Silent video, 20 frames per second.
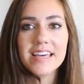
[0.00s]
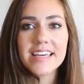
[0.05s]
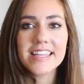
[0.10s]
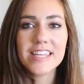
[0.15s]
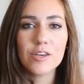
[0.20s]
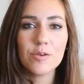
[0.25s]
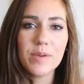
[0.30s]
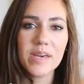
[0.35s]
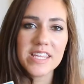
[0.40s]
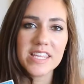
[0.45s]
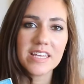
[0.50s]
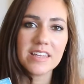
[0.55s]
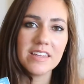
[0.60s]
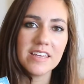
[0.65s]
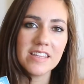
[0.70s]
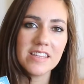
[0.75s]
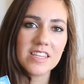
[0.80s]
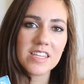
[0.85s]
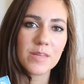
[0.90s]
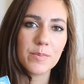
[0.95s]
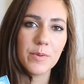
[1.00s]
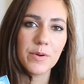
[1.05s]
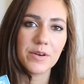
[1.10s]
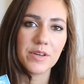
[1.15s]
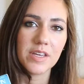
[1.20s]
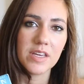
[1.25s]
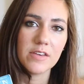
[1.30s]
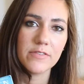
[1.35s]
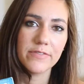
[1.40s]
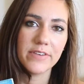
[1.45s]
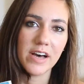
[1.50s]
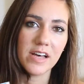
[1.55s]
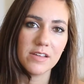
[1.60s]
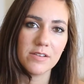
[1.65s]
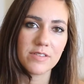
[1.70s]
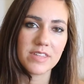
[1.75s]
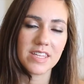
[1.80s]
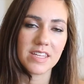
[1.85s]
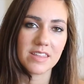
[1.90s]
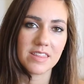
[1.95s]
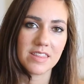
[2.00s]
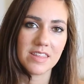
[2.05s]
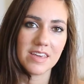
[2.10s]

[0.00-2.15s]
So basically in this book, he follows